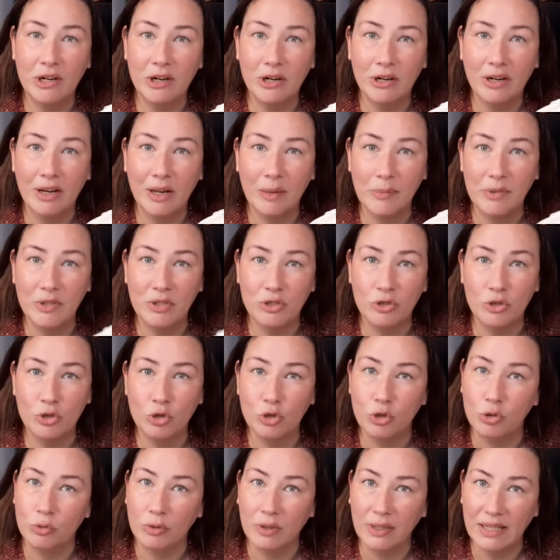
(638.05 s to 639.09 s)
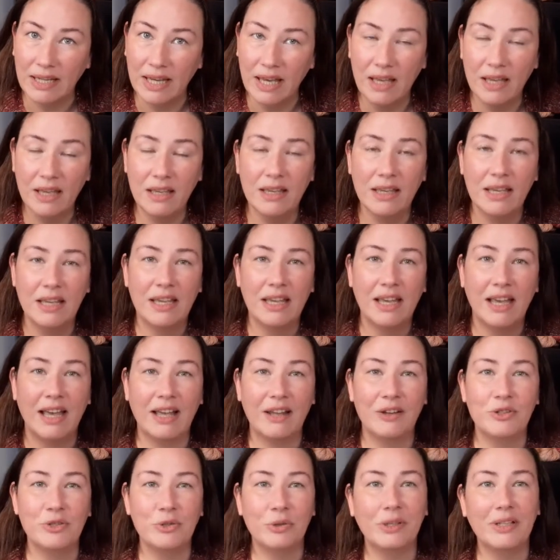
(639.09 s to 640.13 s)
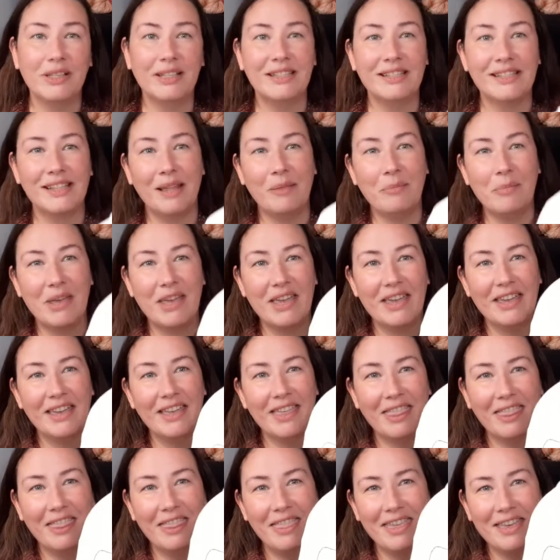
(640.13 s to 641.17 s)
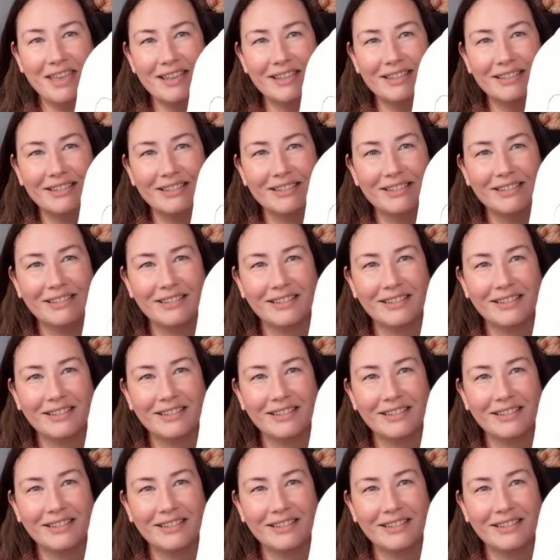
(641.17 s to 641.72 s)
Her name is Julia, and Julia sent me this,